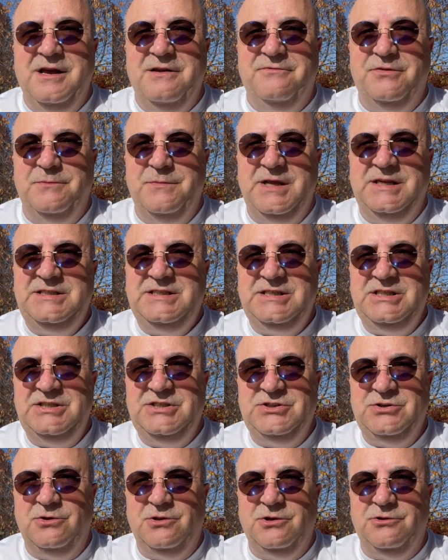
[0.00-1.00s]
from NC
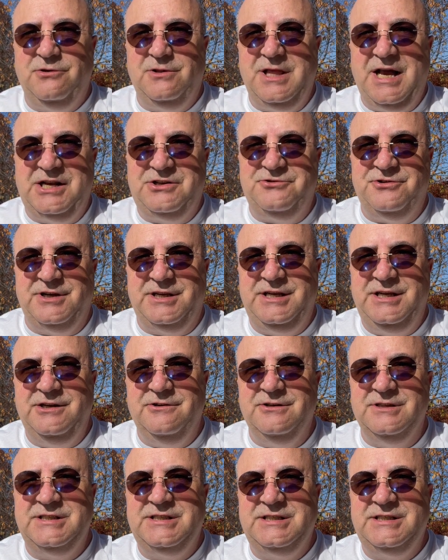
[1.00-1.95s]
Solar Electric here in